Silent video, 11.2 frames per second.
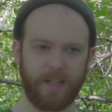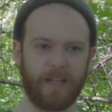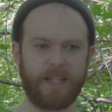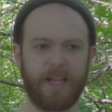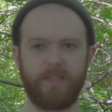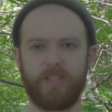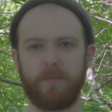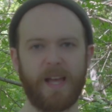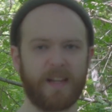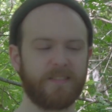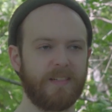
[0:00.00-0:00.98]
and having to
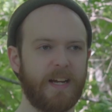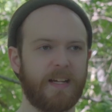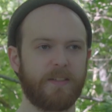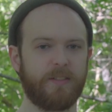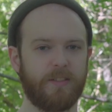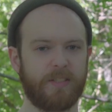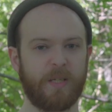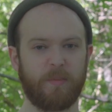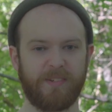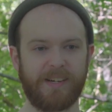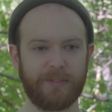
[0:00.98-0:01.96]
backtrack to
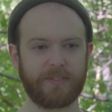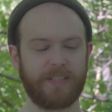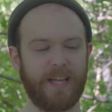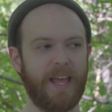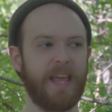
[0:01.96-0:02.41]
somewhere else.